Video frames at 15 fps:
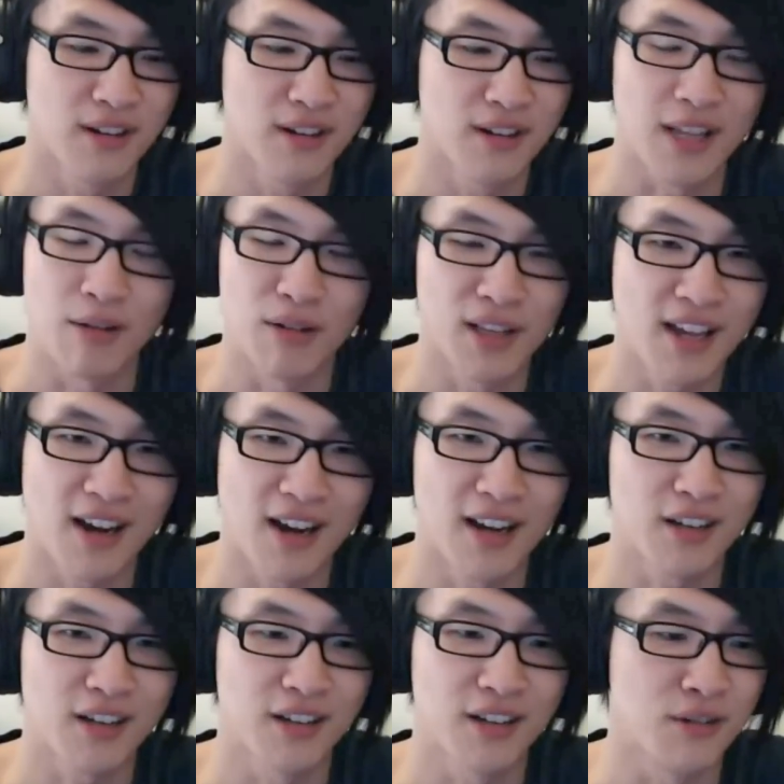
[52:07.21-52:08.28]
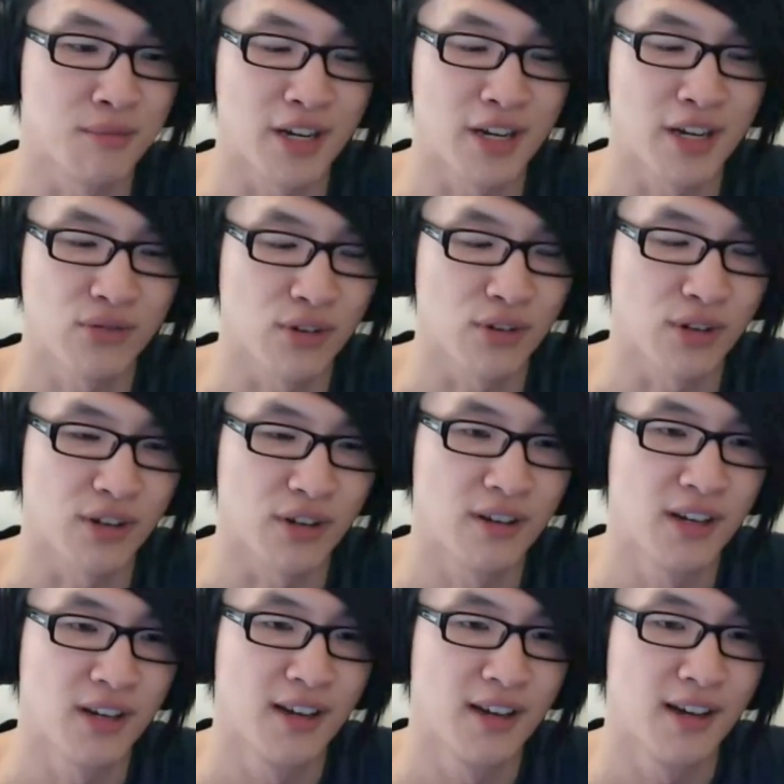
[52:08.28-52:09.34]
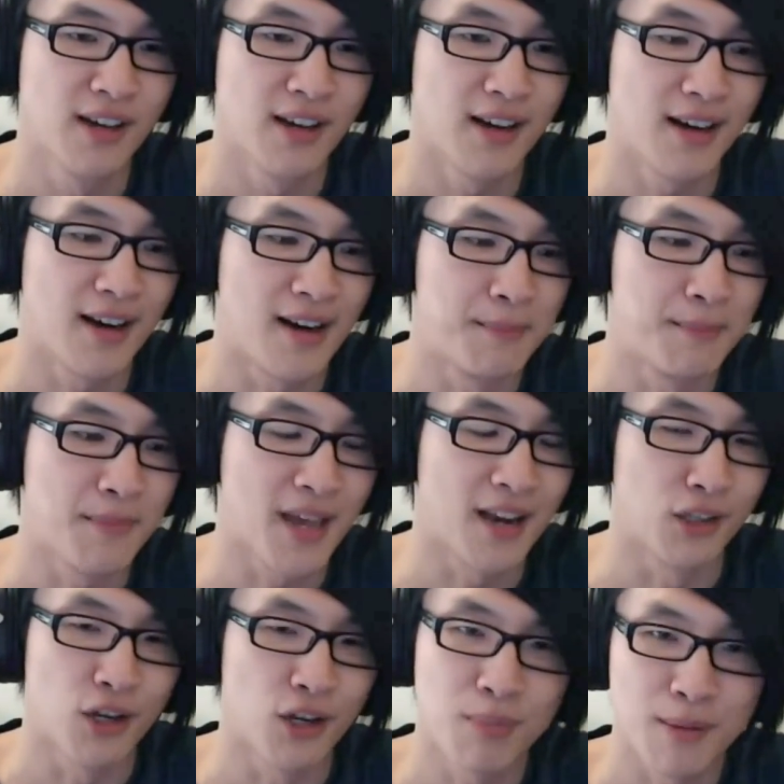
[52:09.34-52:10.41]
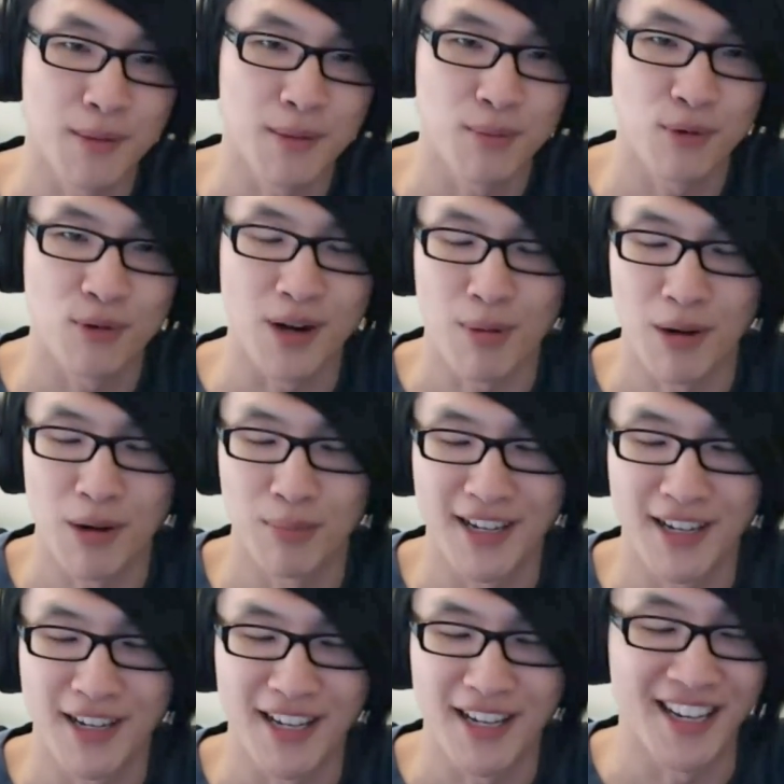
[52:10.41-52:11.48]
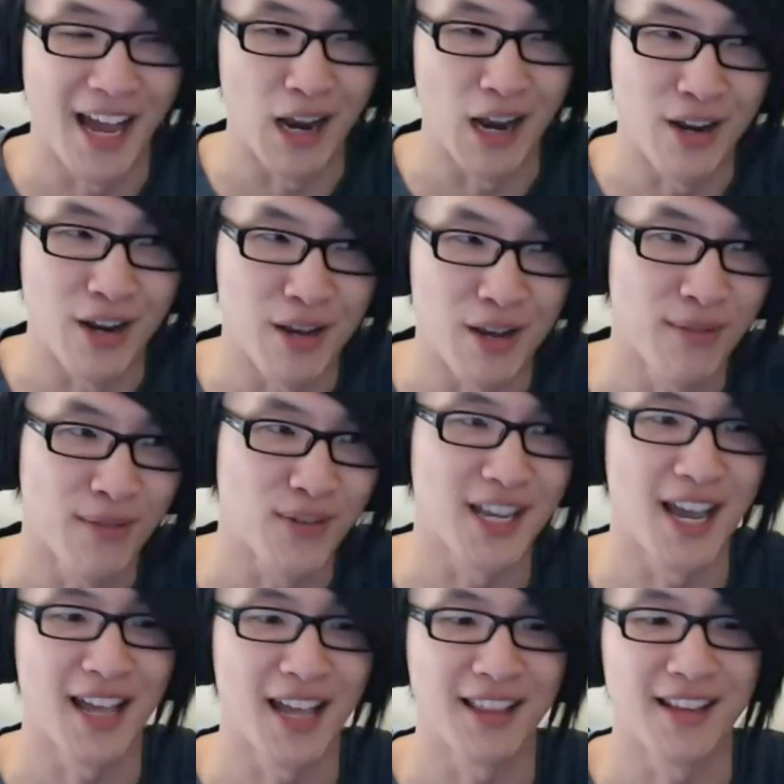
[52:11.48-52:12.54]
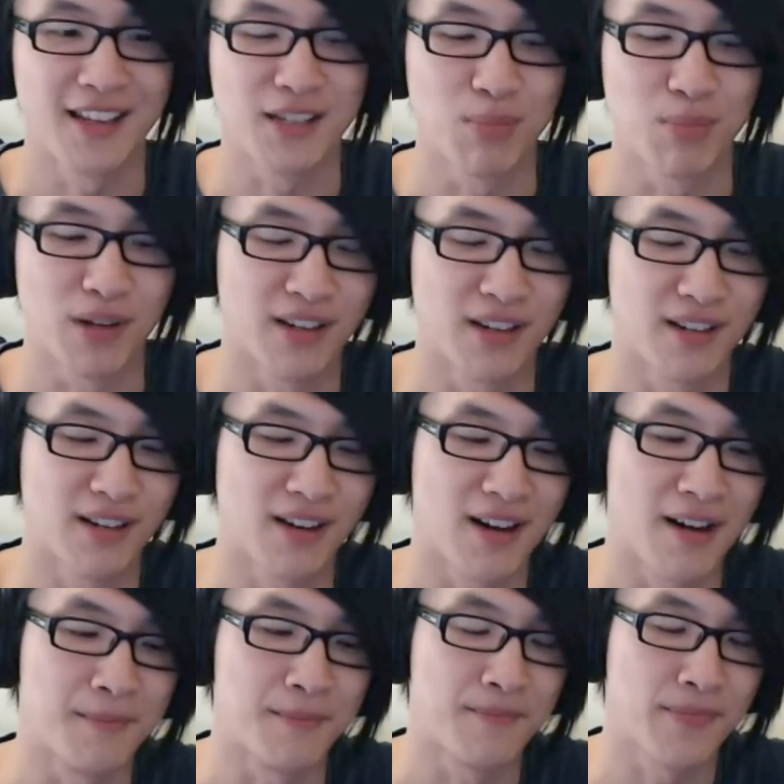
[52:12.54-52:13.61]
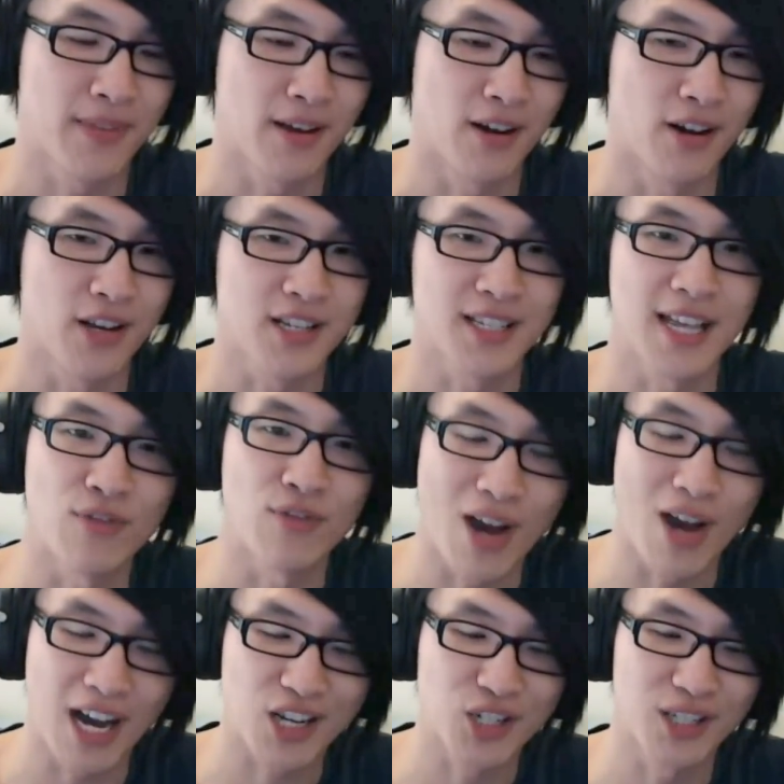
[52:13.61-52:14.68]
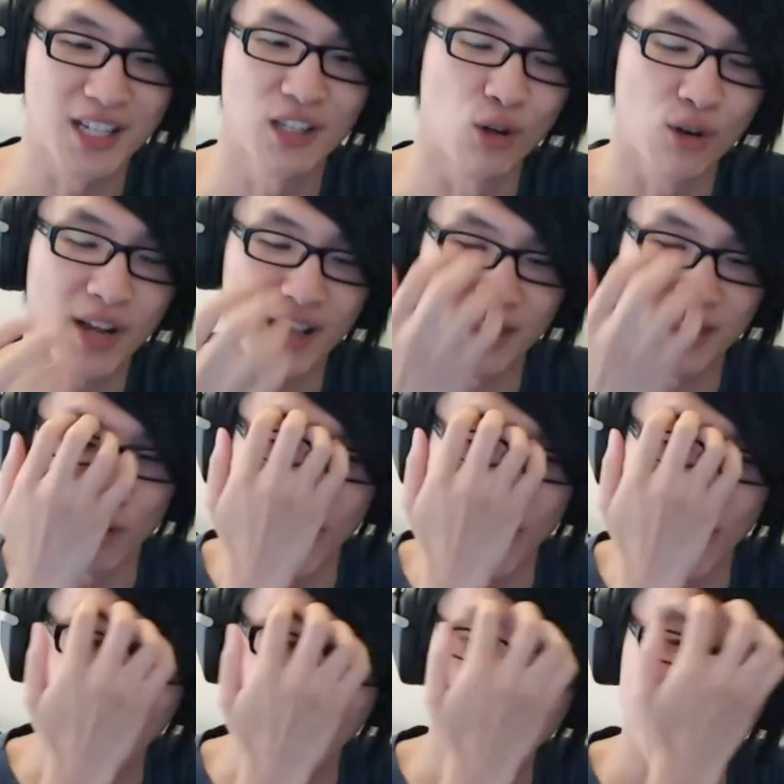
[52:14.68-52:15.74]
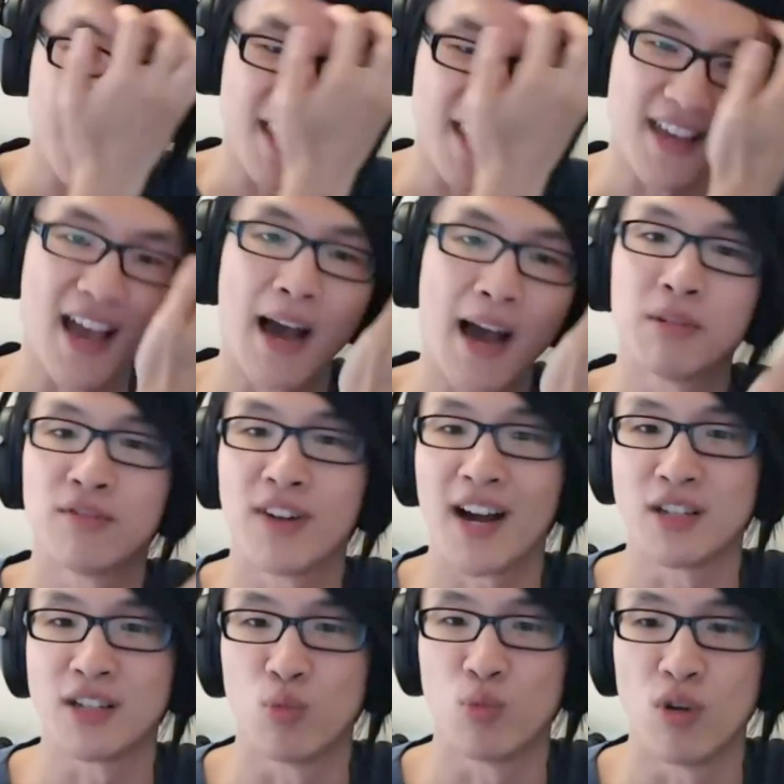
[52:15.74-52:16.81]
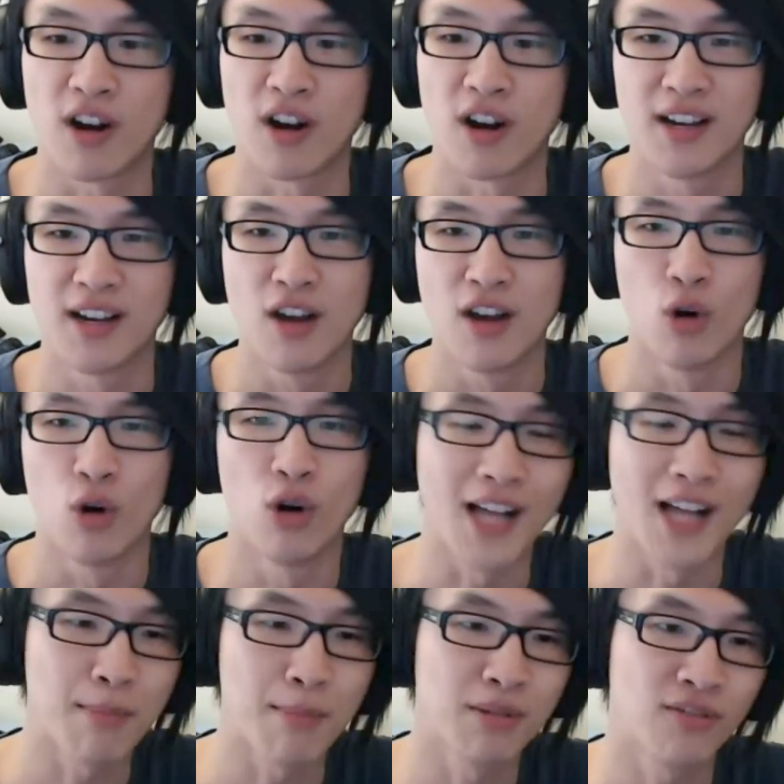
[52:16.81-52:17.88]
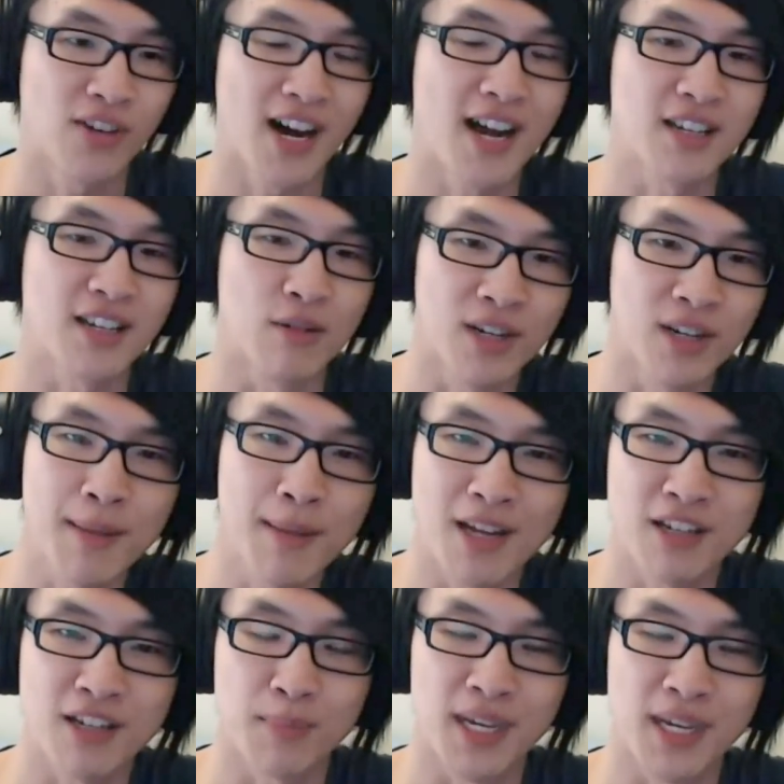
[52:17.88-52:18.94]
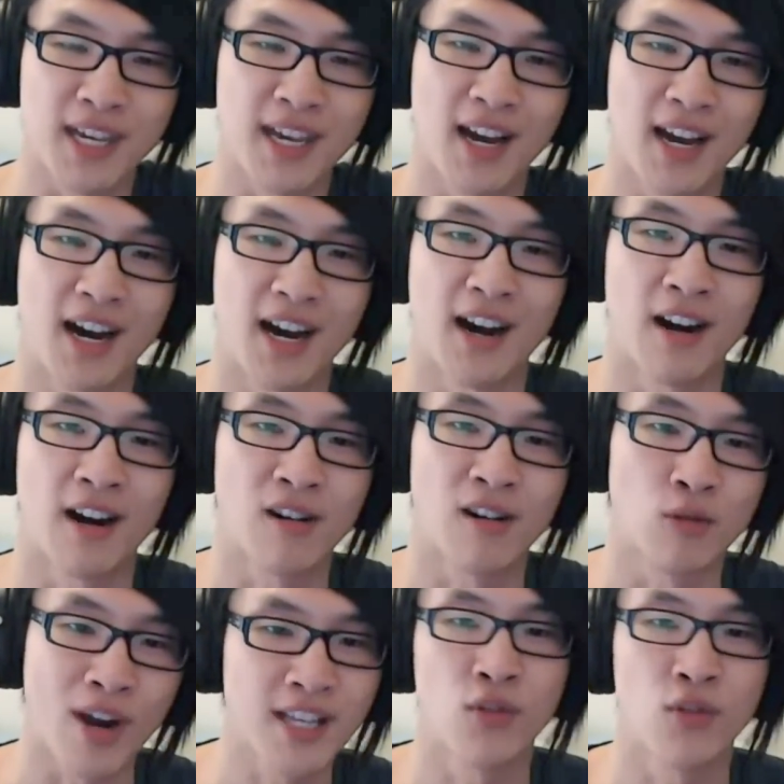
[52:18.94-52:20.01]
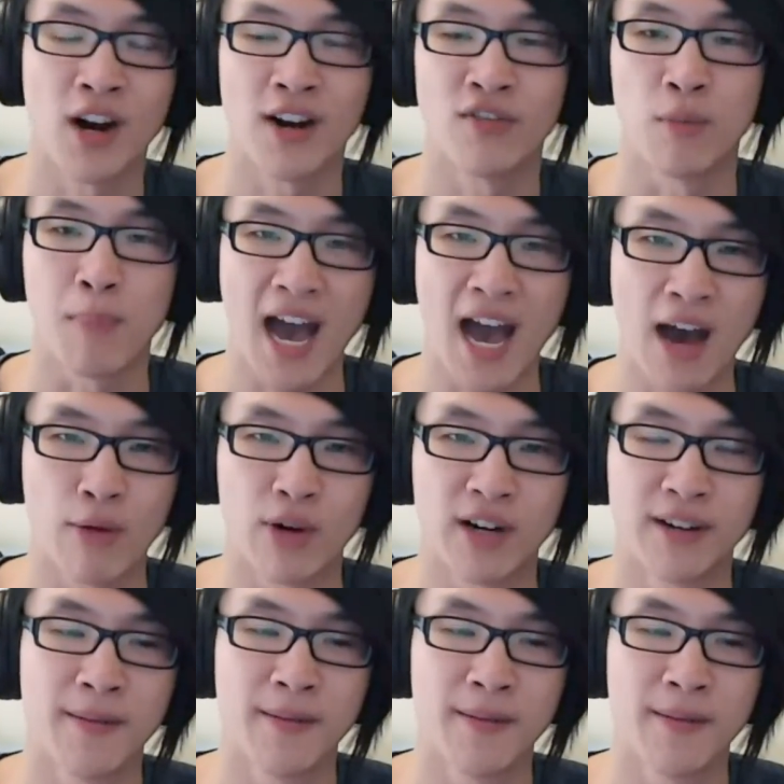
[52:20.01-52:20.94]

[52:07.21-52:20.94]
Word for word: They really aren't going to do much for you. Um, and a lot of people are probably going to get angry at me for saying this, but um, honestly, if you actually look at the way the amplifiers work, all amplifiers are really meant to be uh, a reservoir for power.